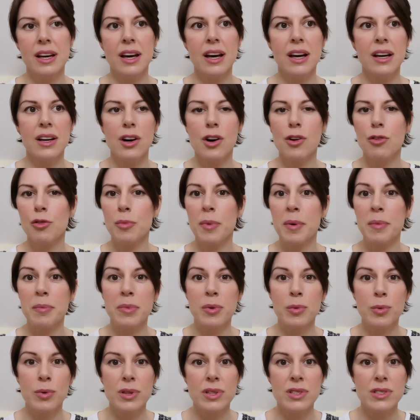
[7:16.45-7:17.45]
I can't
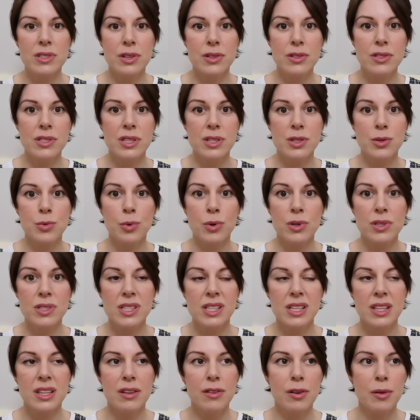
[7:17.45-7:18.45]
remember what the dosage was
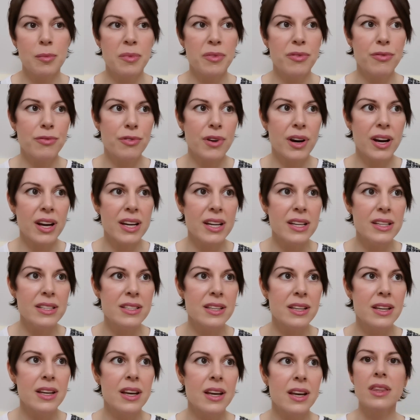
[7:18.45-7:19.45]
either, I'm afraid.